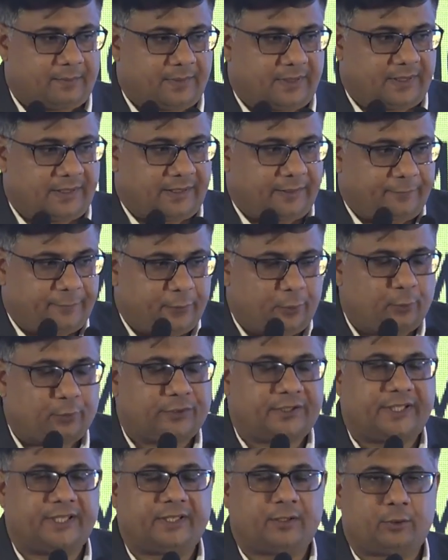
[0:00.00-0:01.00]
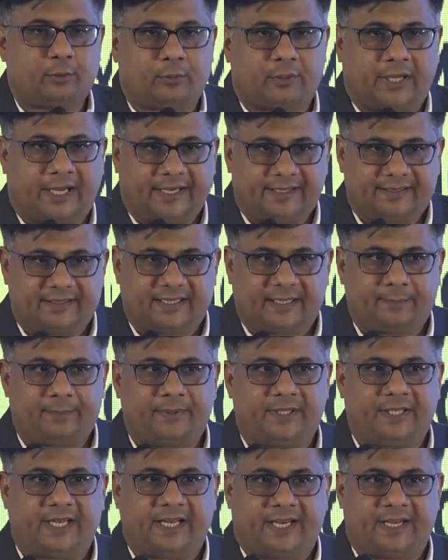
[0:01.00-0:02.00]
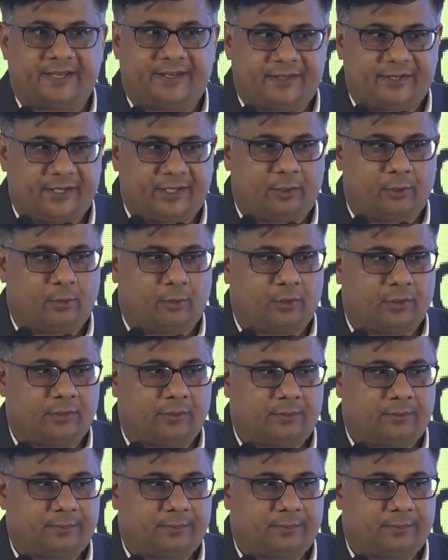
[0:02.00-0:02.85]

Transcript: refusing to accept the entry load